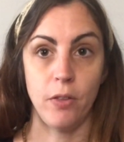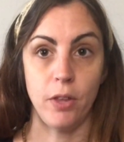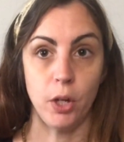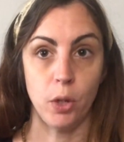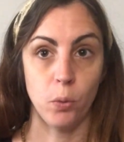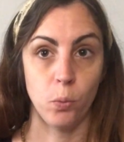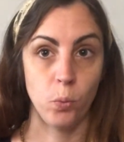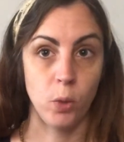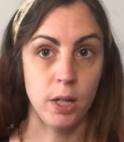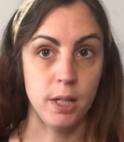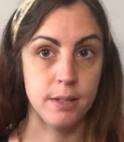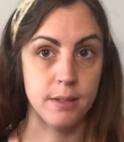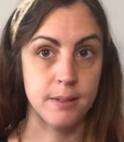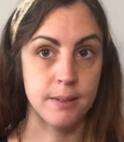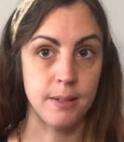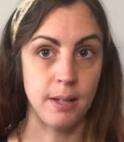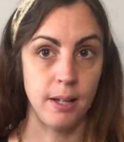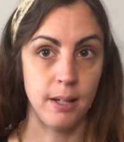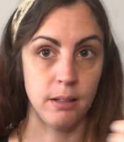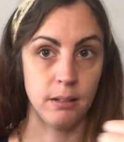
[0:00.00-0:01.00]
there was
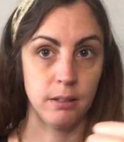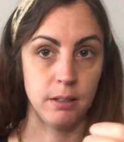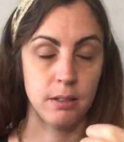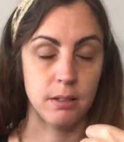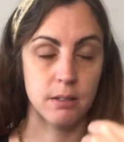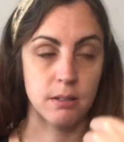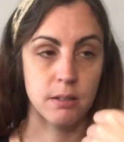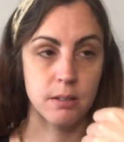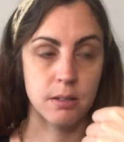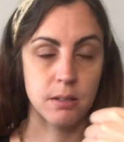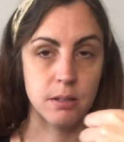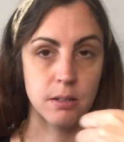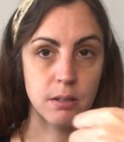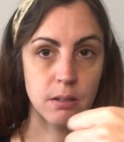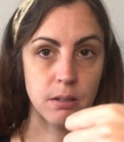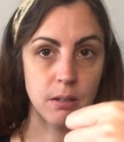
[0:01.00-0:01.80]
silence,